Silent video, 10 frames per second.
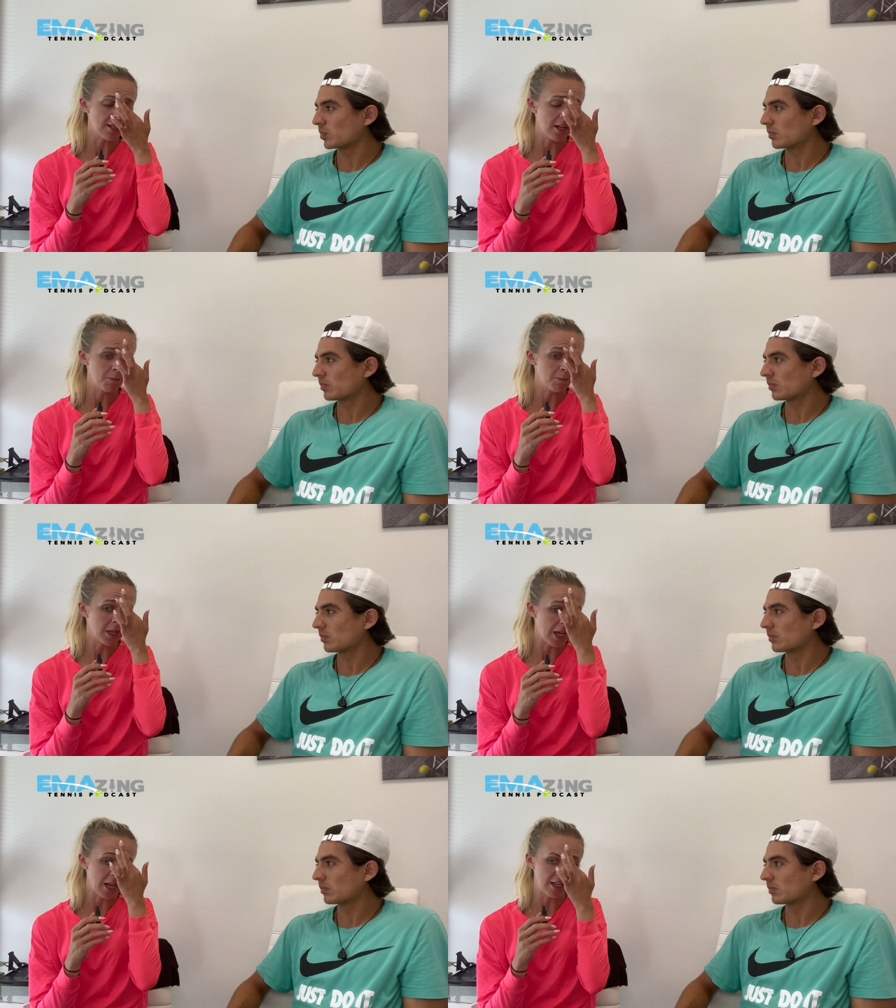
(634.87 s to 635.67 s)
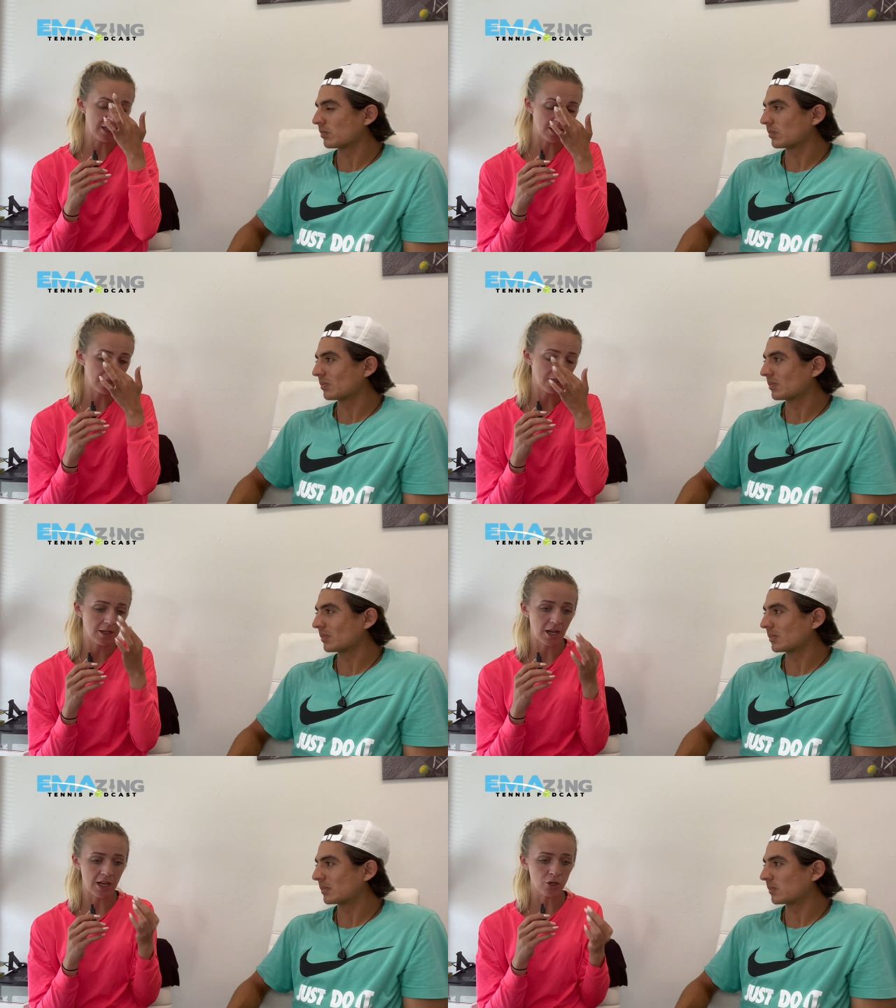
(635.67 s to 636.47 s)
Speaker 1: that help me. I
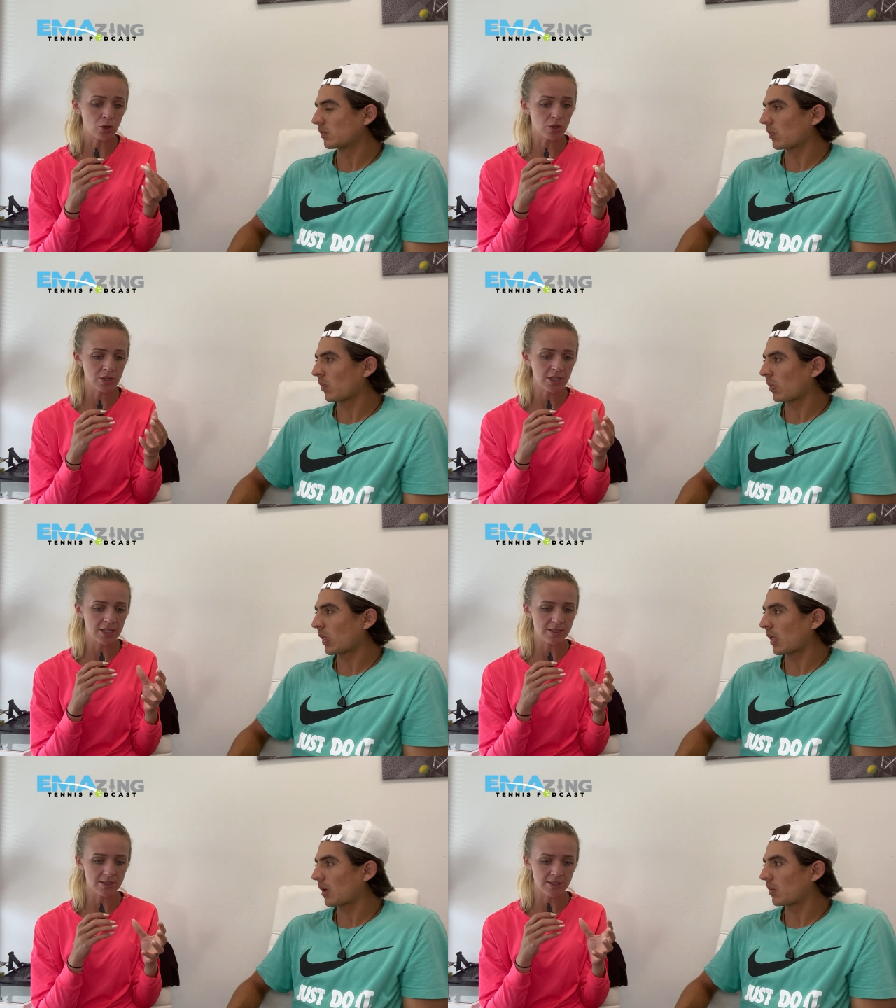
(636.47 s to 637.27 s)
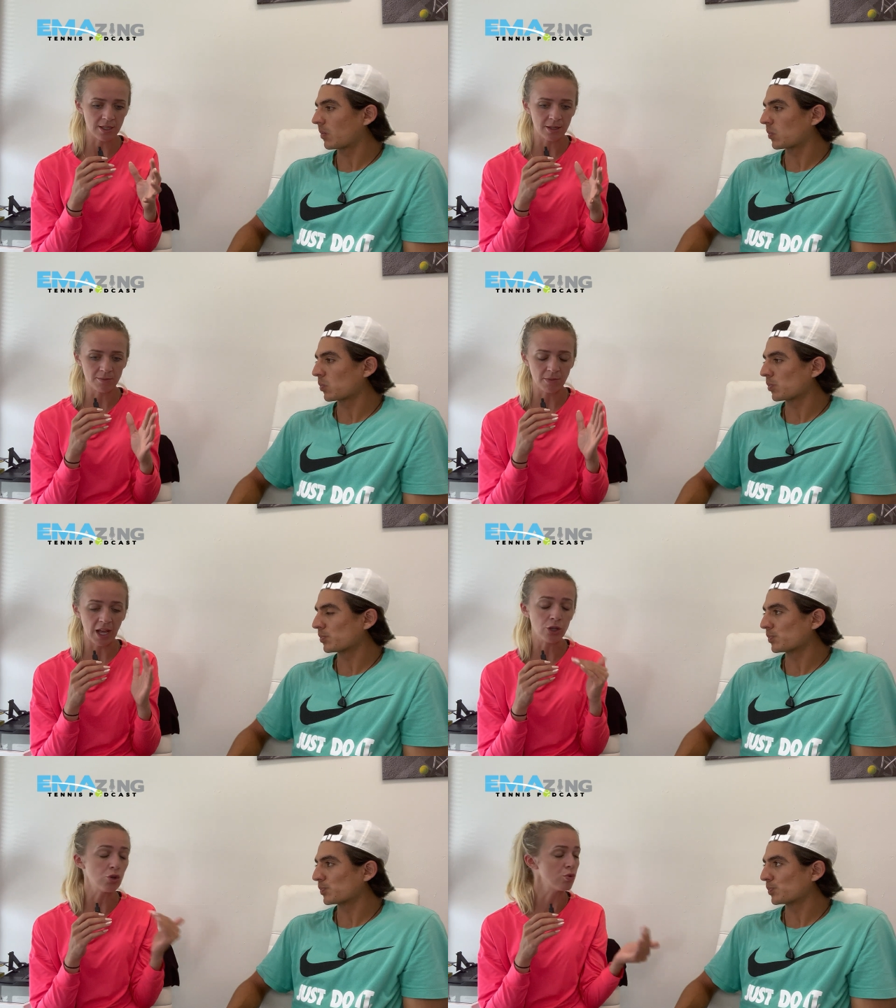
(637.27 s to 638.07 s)
I hold this, um,
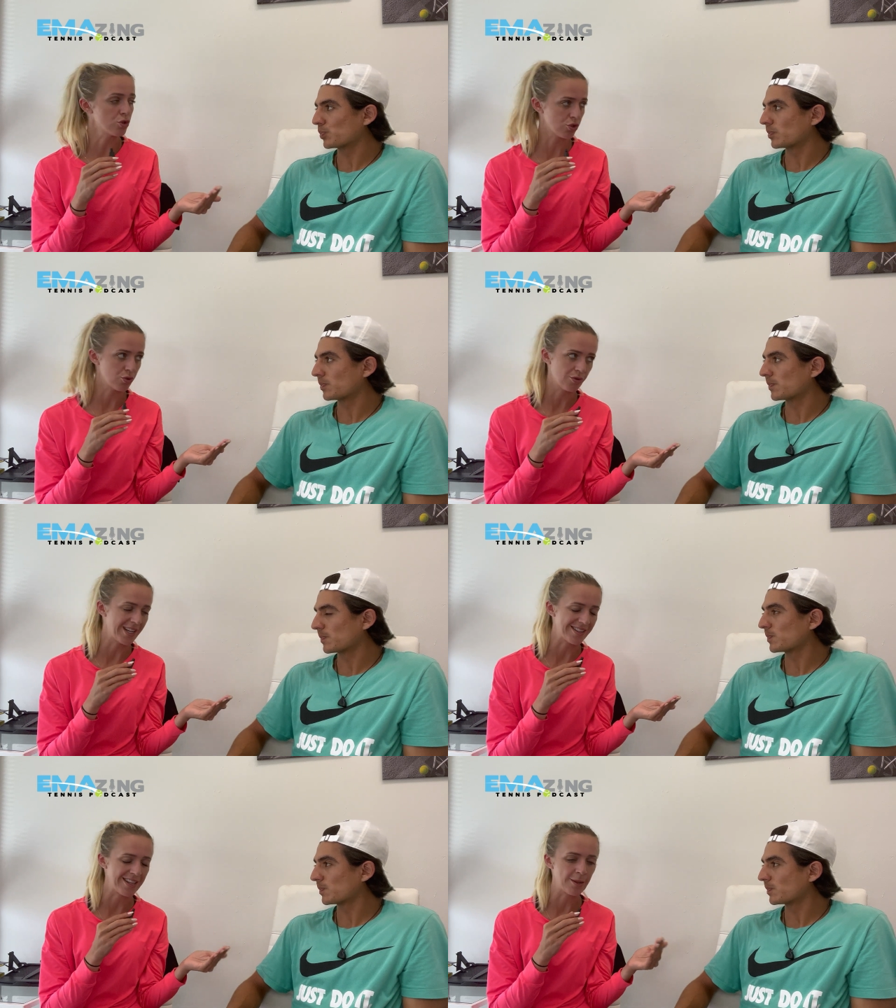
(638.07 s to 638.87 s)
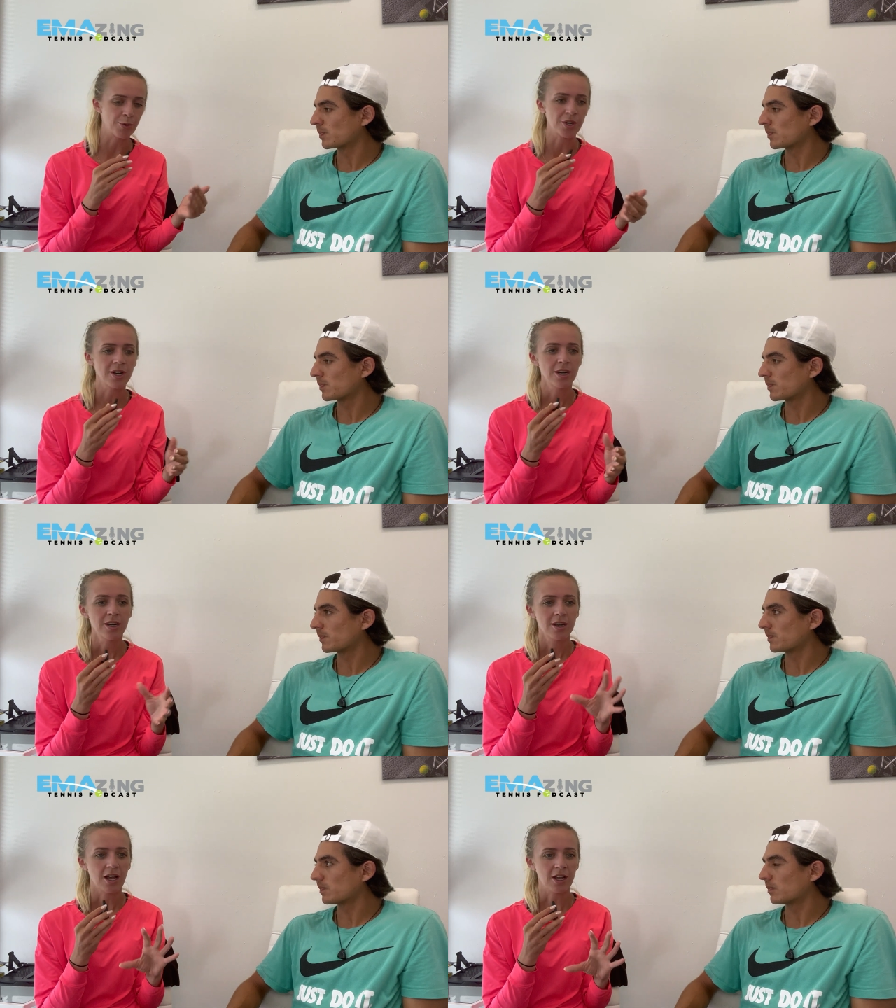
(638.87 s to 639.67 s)
I used to, not anymore.
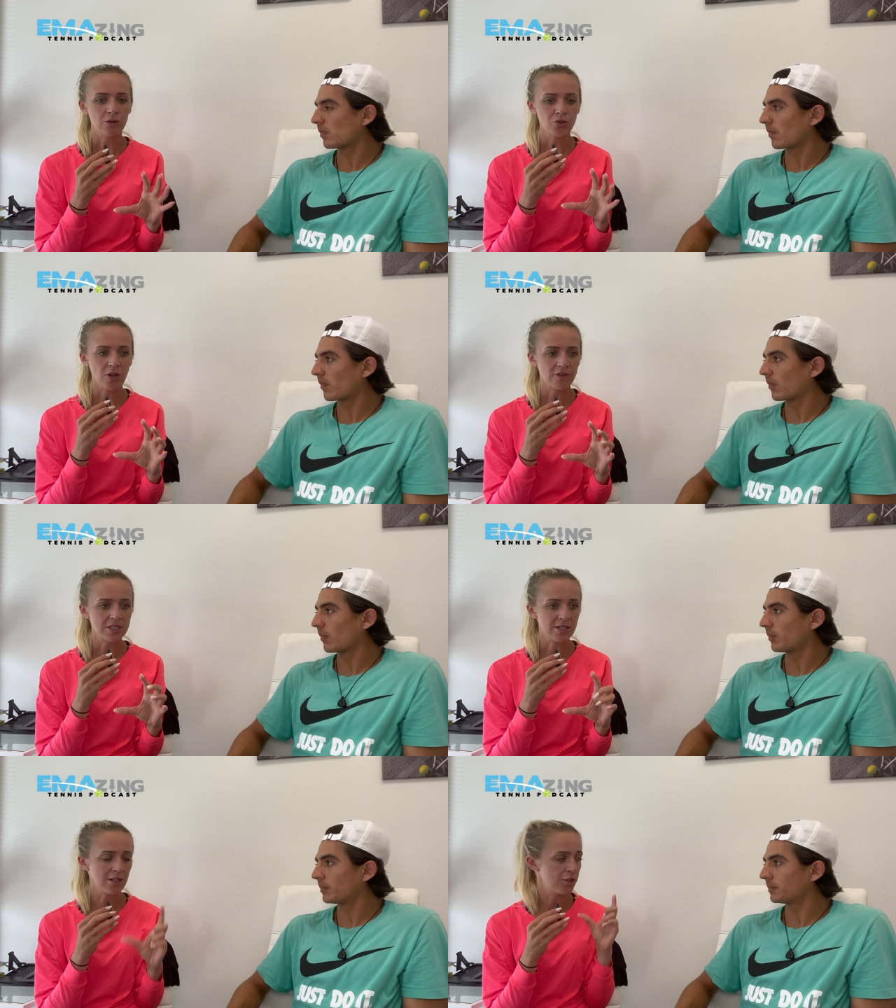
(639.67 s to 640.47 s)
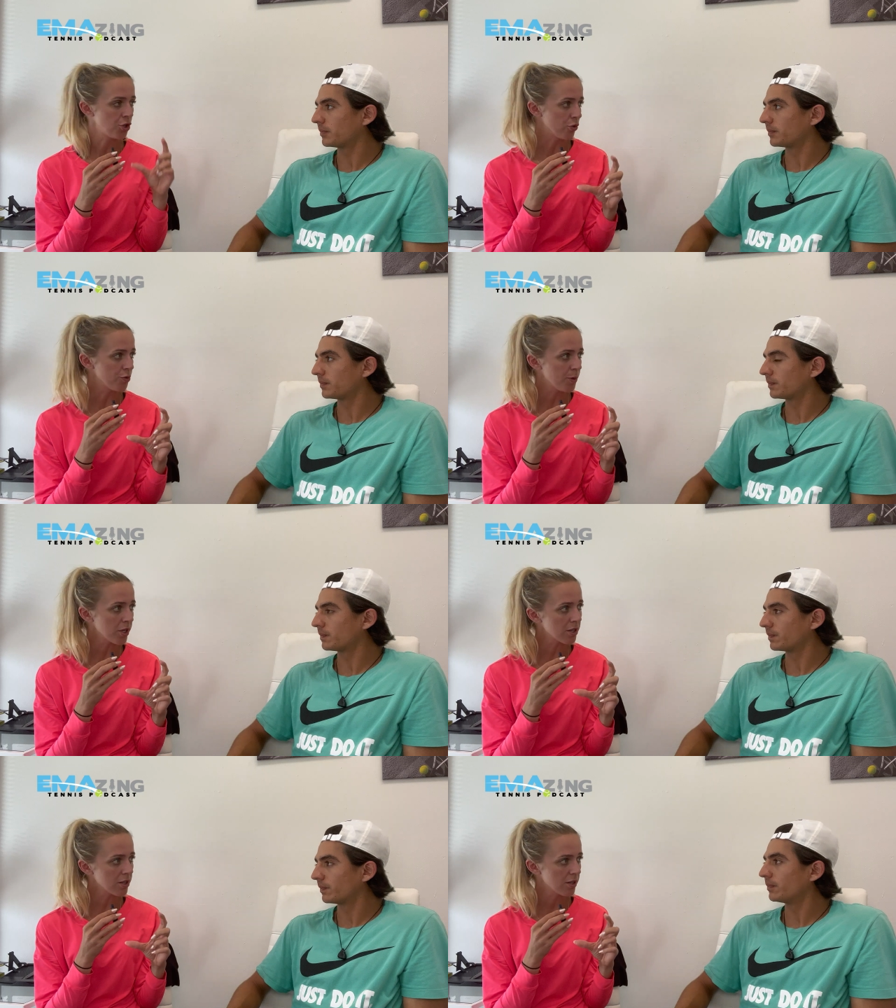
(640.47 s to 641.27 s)
I used to have this little
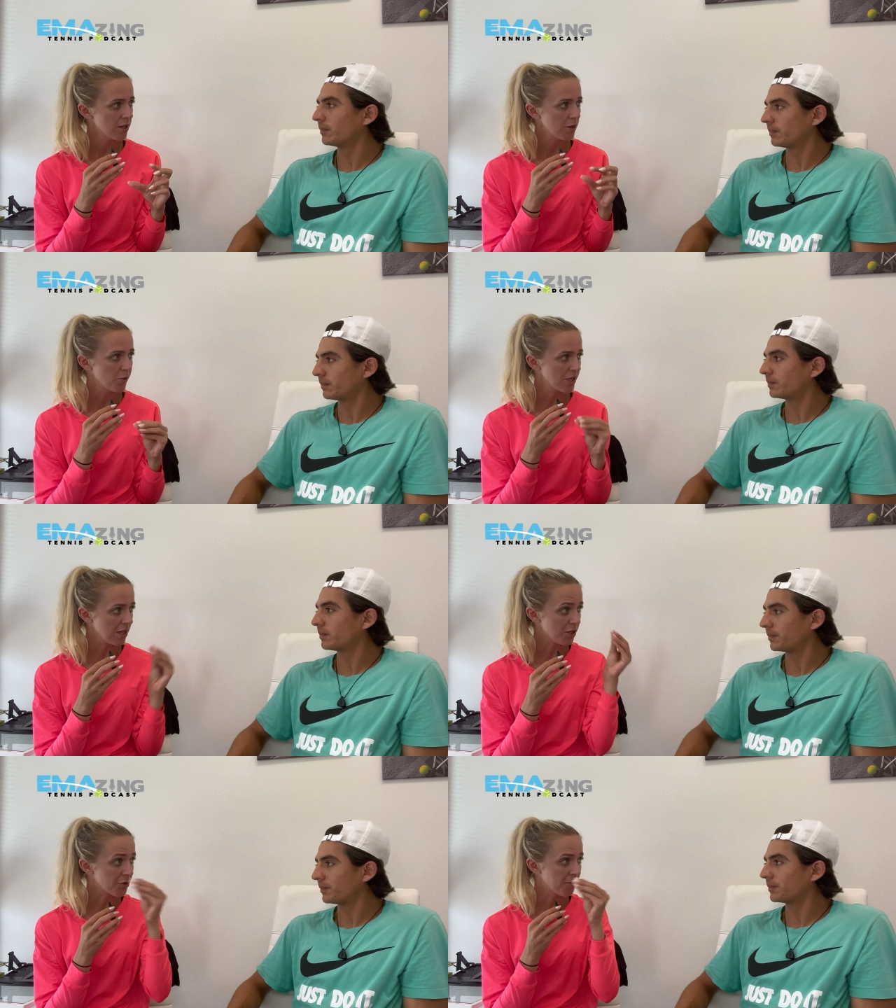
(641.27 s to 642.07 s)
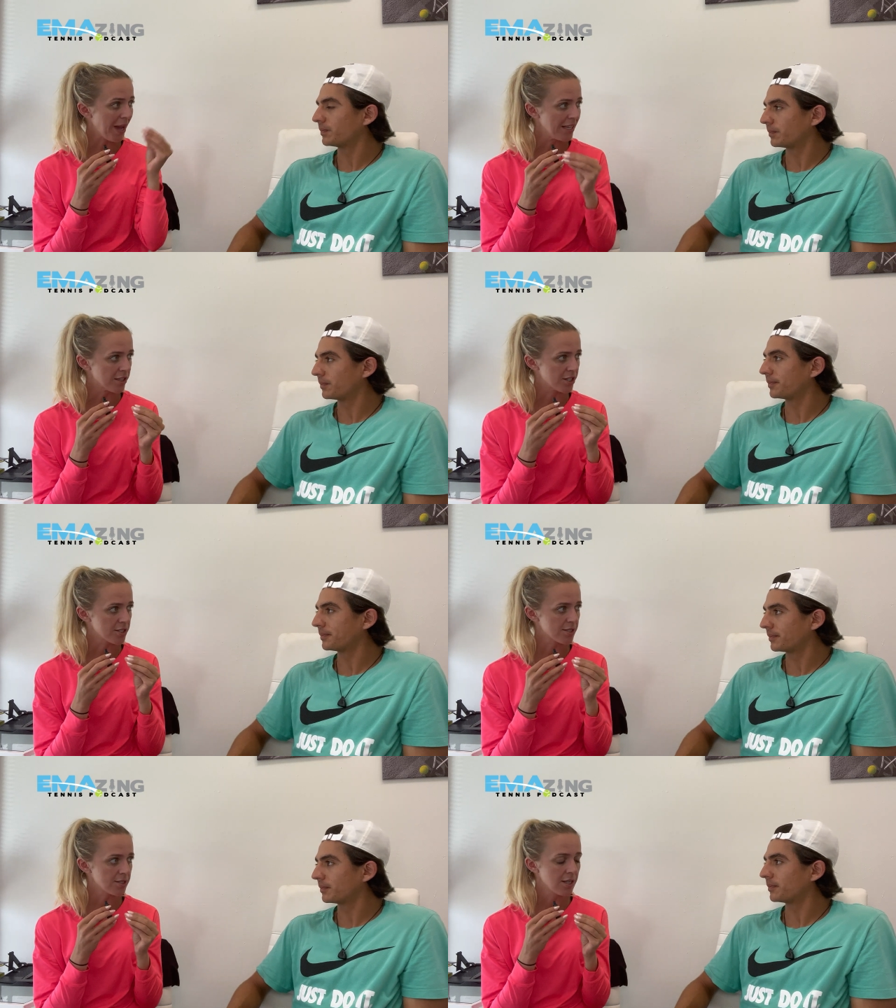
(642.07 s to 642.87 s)
notebook with little
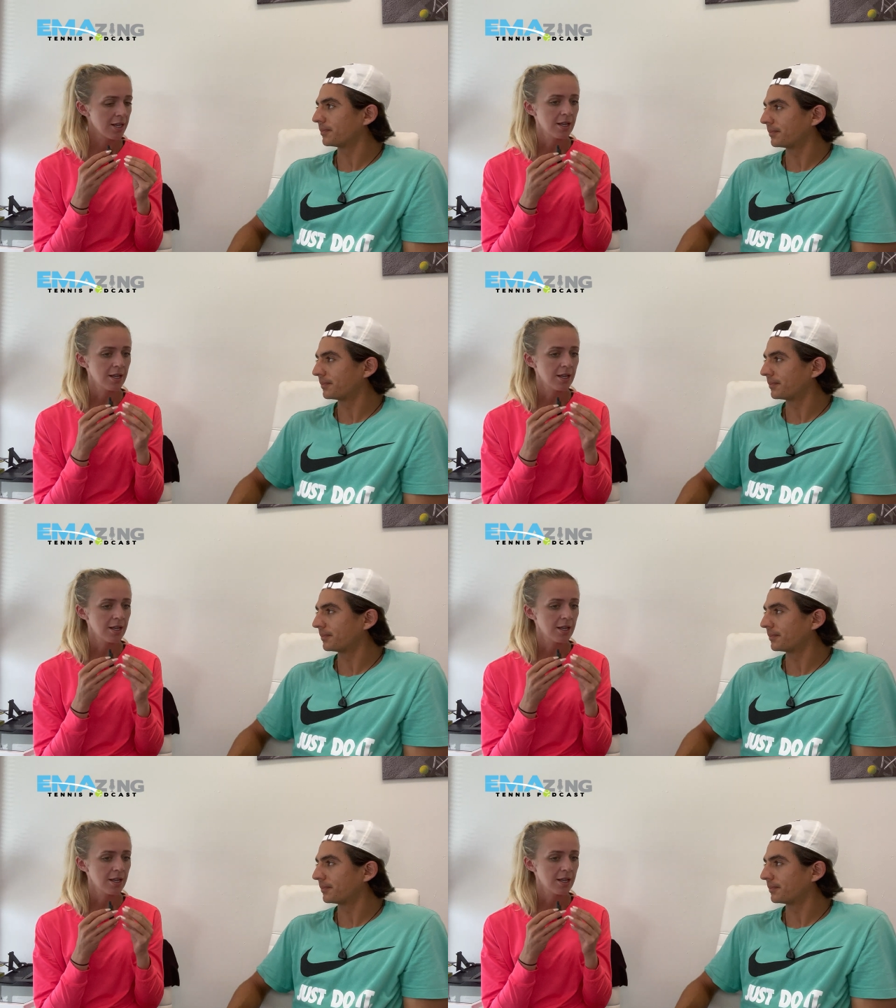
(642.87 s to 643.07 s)
reminders.